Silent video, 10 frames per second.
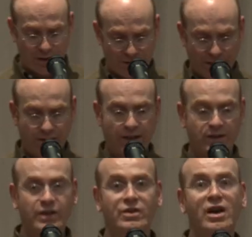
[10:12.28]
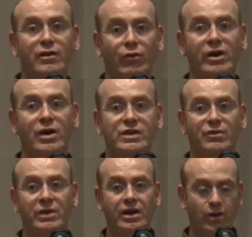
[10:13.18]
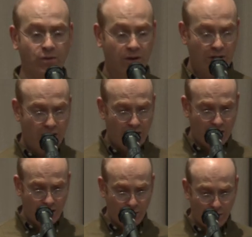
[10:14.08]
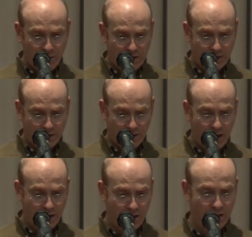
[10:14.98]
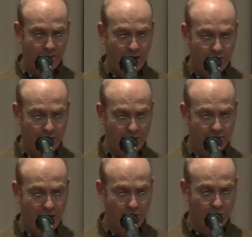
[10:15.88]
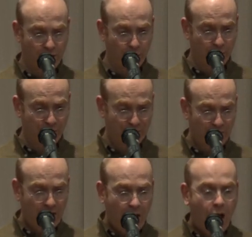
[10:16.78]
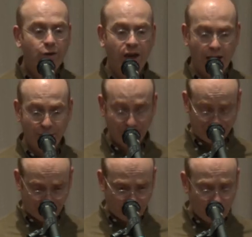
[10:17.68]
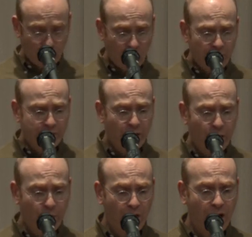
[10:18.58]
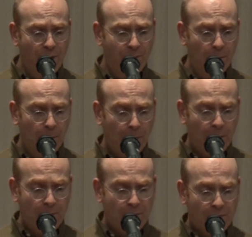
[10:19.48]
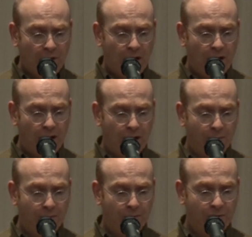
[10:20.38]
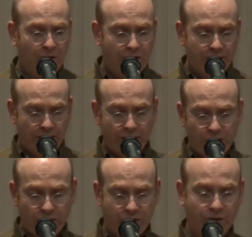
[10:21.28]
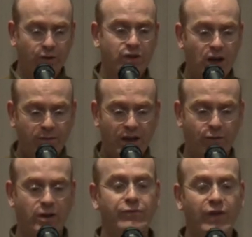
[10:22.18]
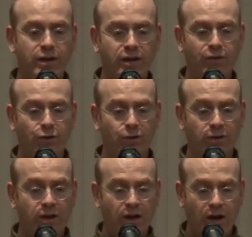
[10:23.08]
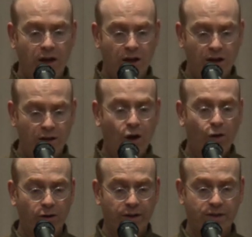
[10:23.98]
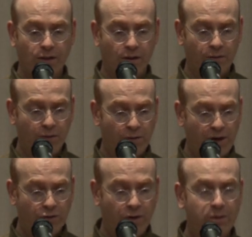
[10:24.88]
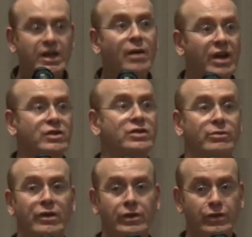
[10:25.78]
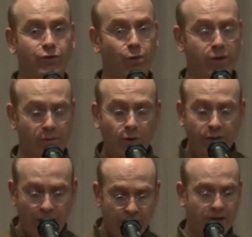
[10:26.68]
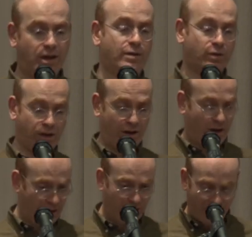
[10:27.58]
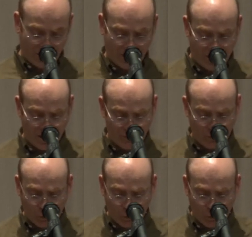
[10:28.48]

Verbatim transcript: it's, it's, it's a kind of a recursive Peano uh, arithmetic uh, kind of definition of natural numbers. Okay, so, um, um, so these, these are just sort of type level and value level uh, correlates of, of natural numbers. Can we actually do anything useful with them? Well, the answer that I, I, I have